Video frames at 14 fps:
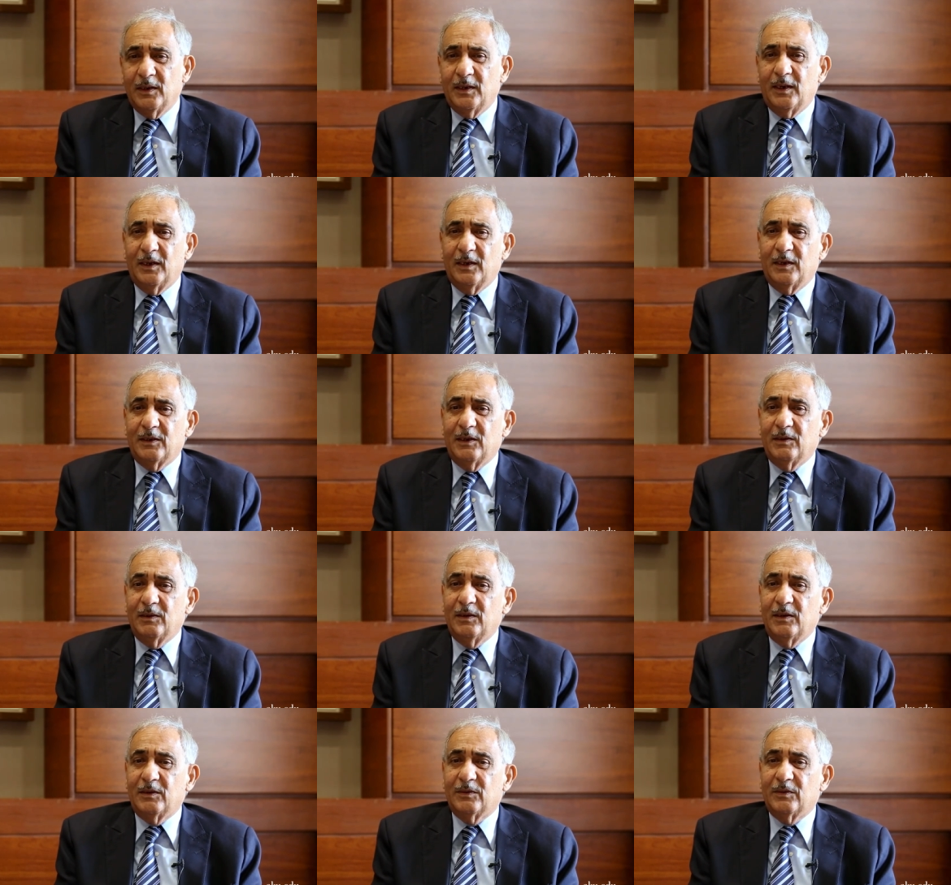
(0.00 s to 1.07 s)
And I think
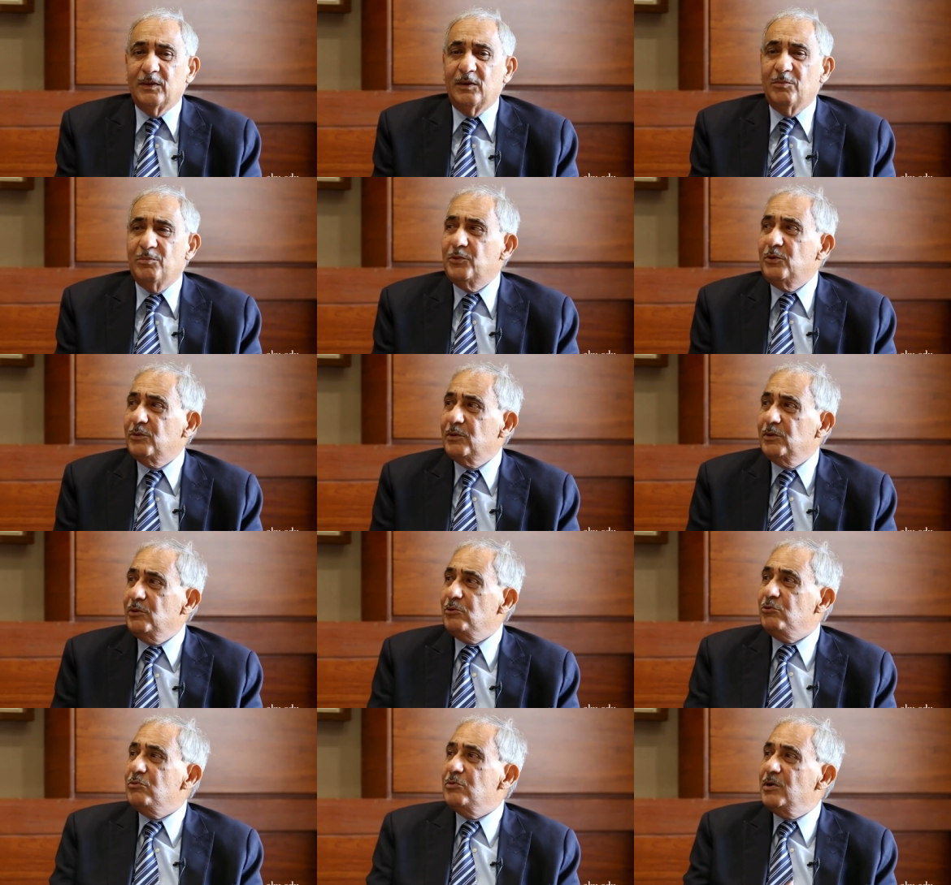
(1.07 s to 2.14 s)
it's important
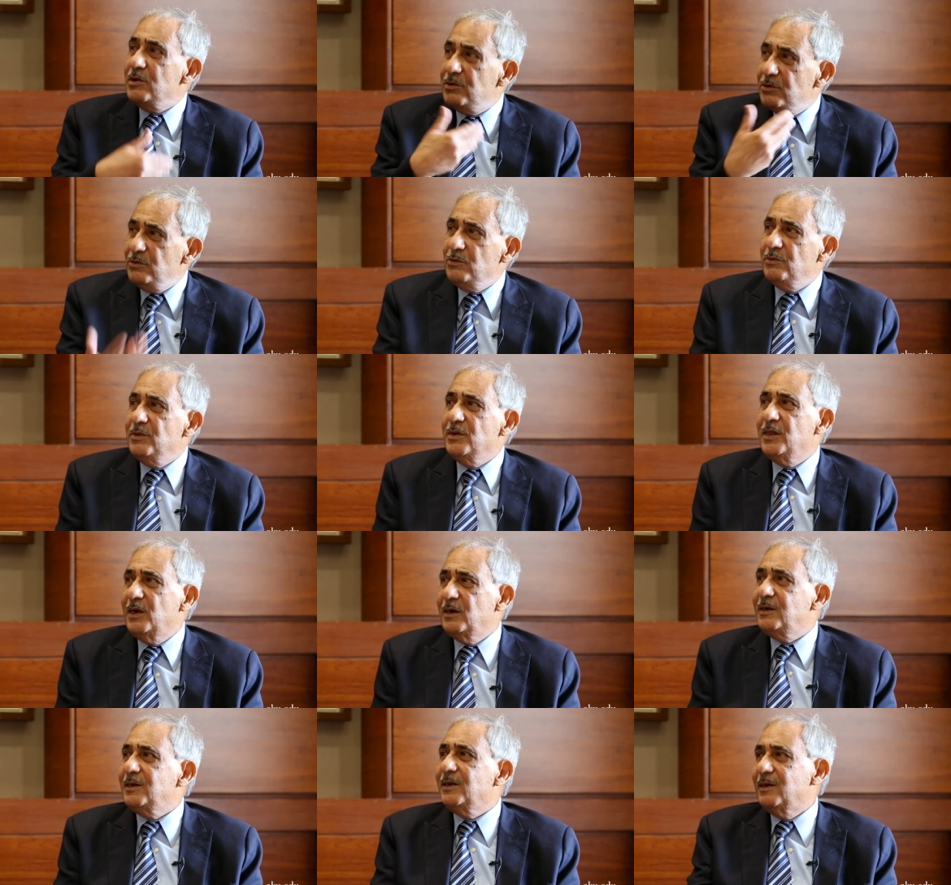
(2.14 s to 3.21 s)
to continue in
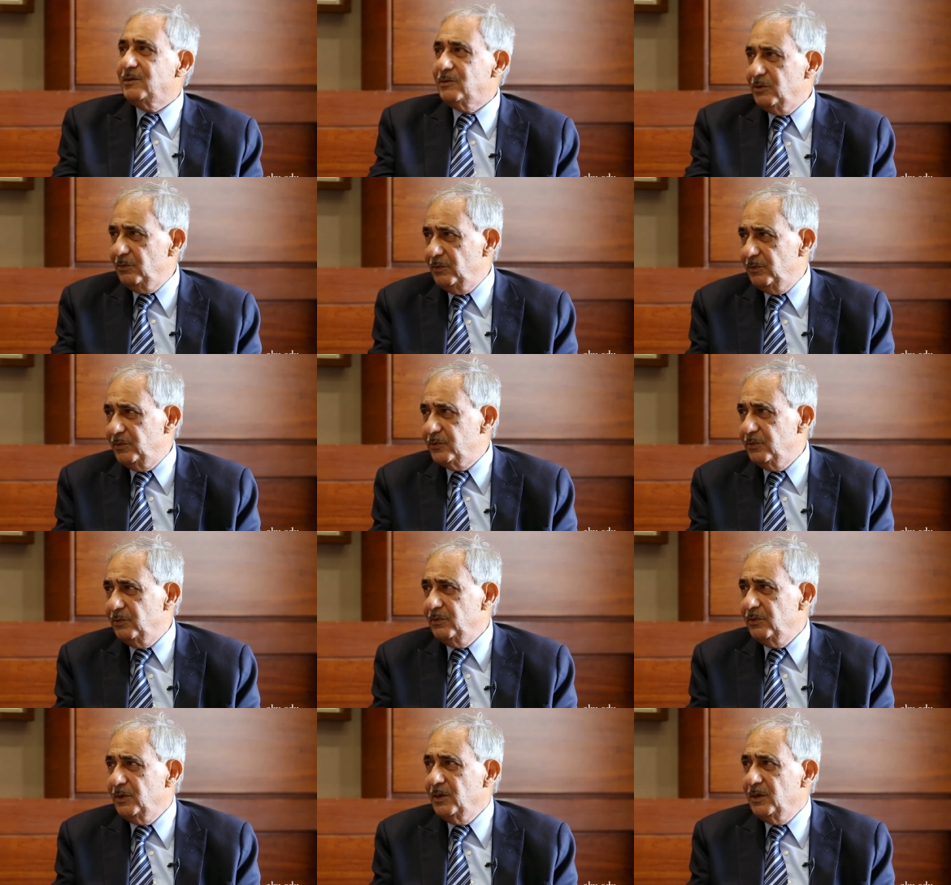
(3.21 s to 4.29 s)
that direction also.
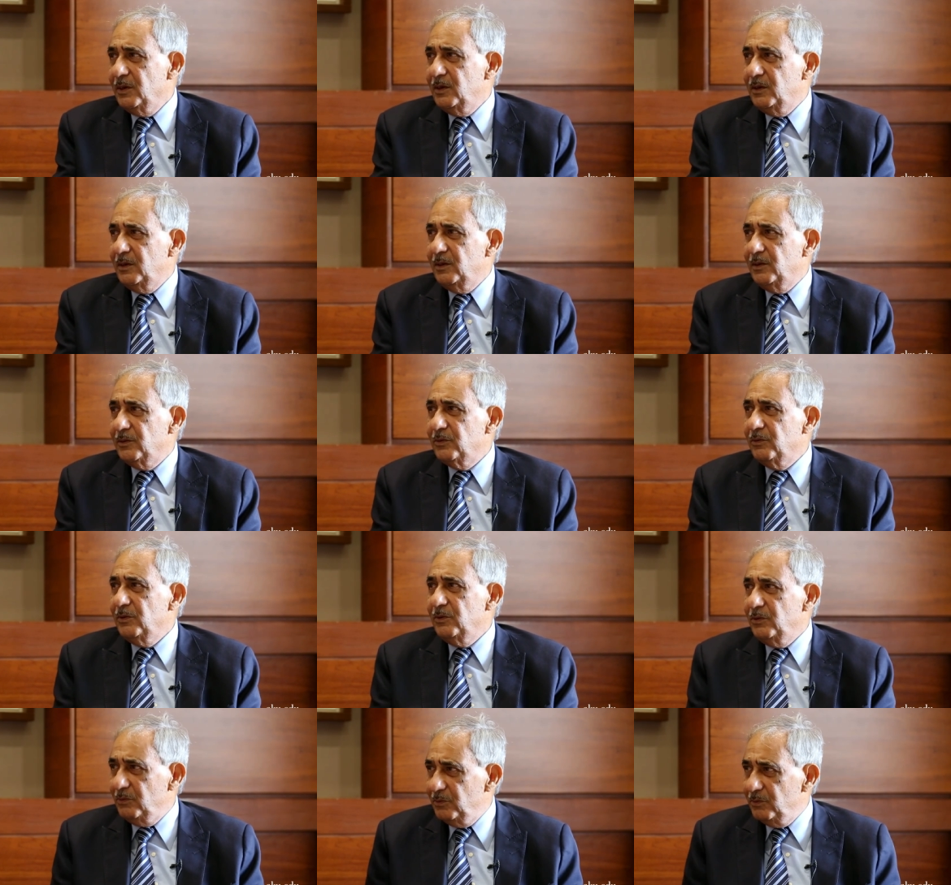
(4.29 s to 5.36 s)
Uh, so the
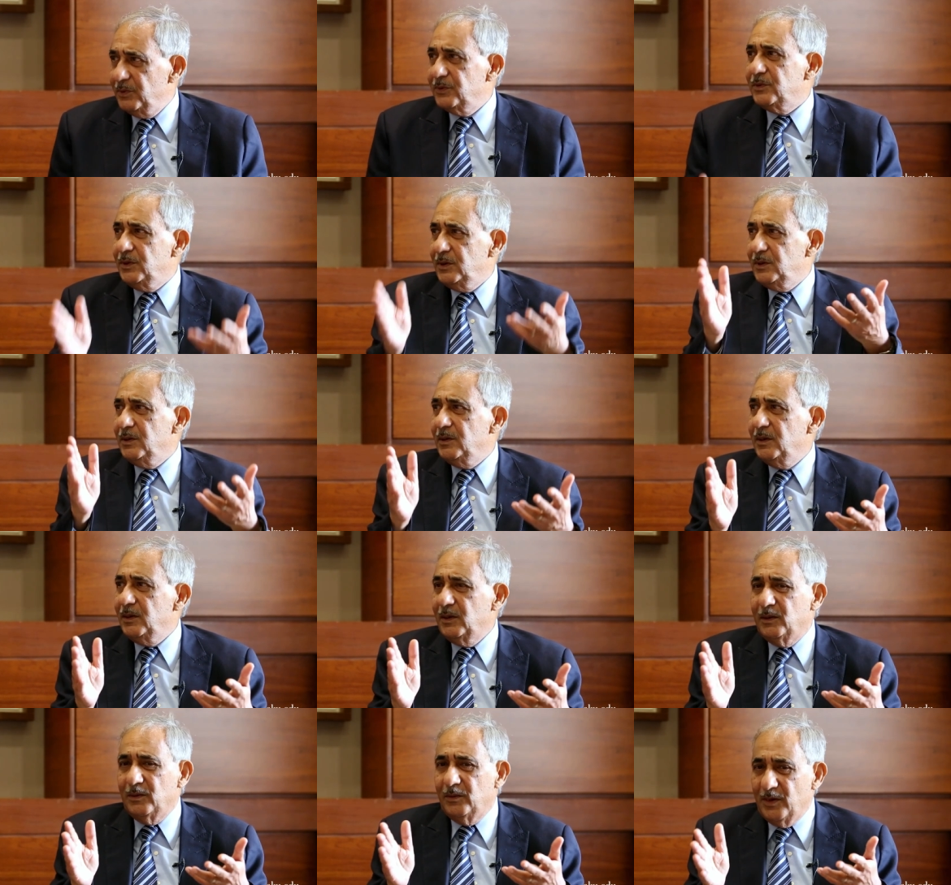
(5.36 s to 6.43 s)
university
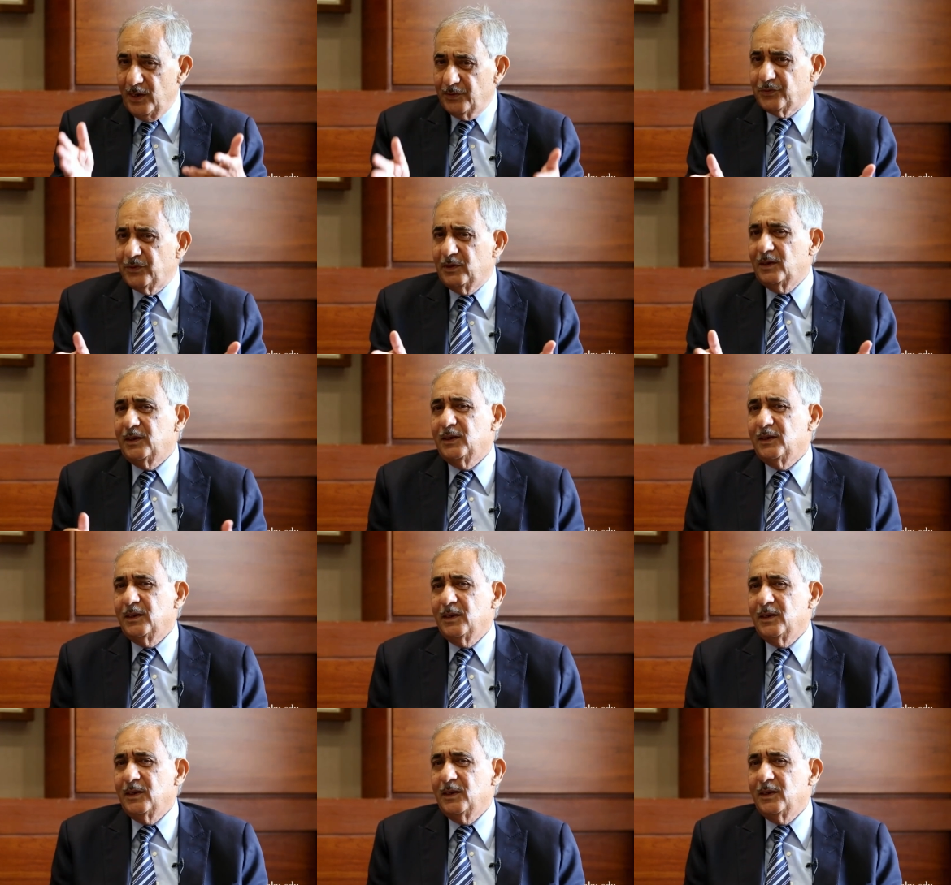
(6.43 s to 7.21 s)
uh, nationally,